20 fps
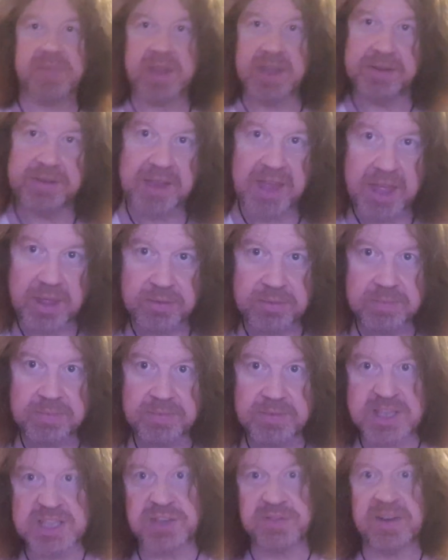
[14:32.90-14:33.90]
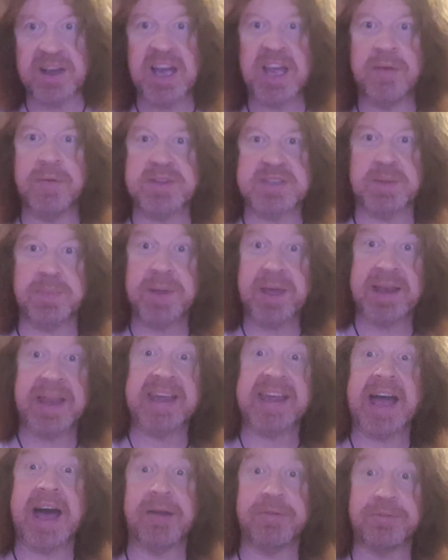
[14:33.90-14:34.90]
and the survivor is a bit
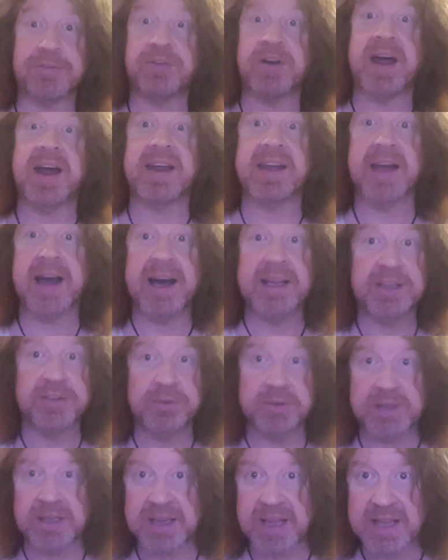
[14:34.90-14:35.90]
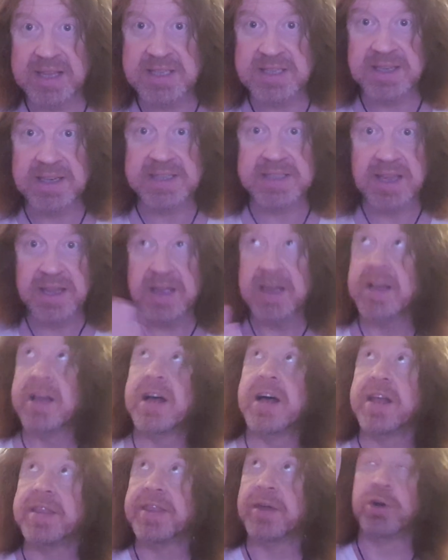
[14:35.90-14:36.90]
like Anne Frank hiding from the Nazis
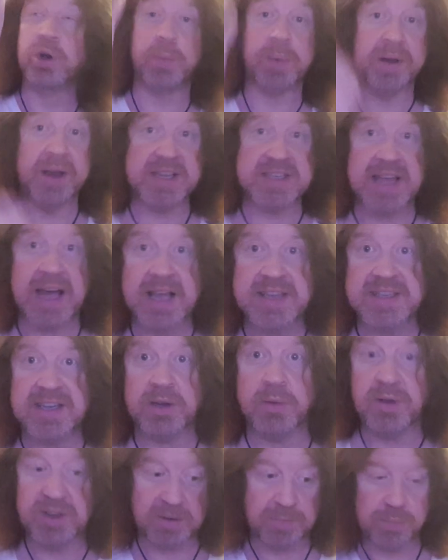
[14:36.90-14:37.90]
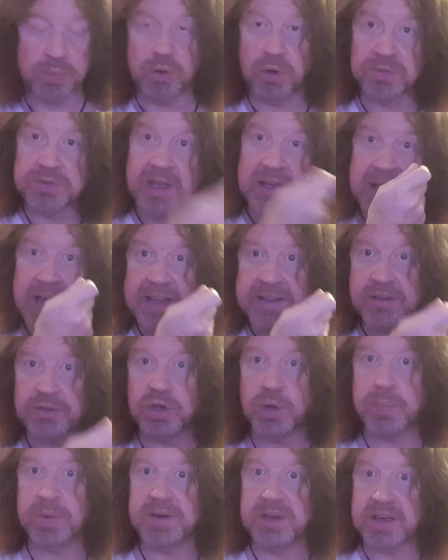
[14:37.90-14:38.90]
they're up in this attic where they pulled the
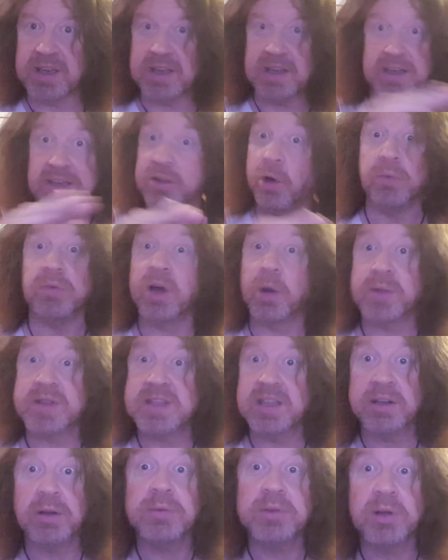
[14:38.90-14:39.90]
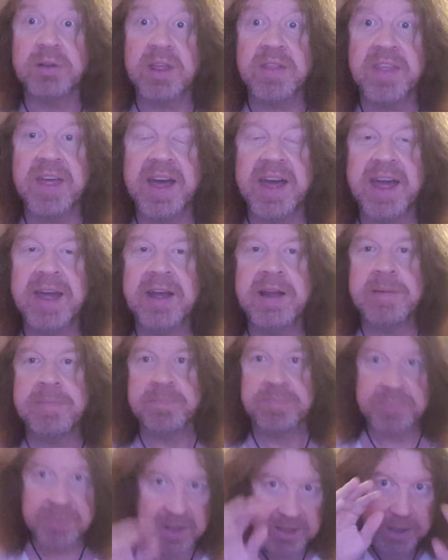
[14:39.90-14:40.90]
ladder up and don't know they don't know they're there
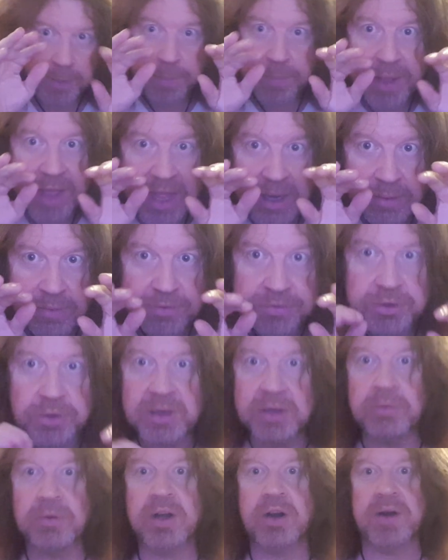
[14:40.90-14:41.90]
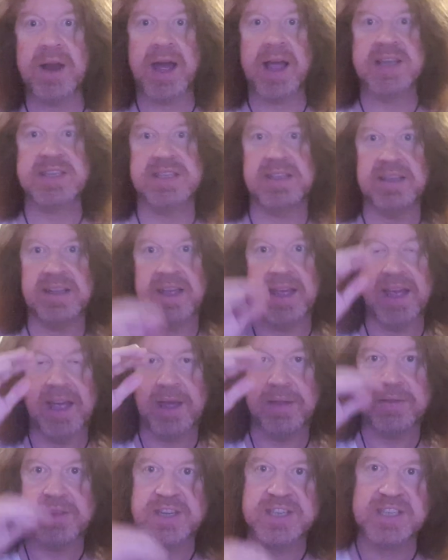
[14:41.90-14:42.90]
and they're peering through little cracks in the
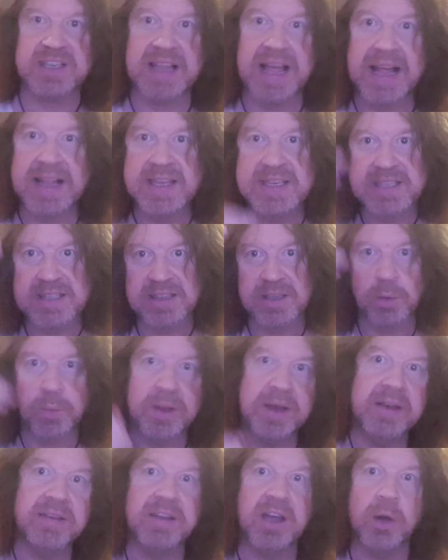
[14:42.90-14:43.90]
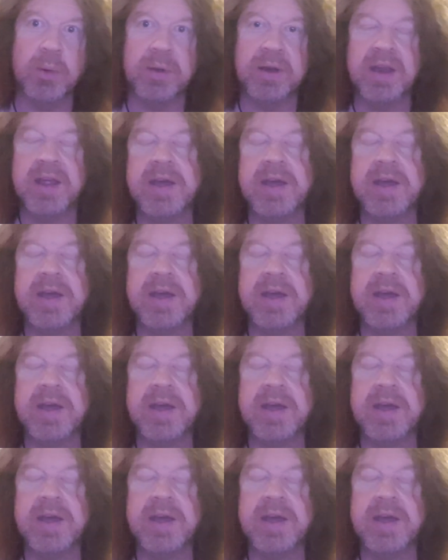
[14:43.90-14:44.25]
air, slats in the window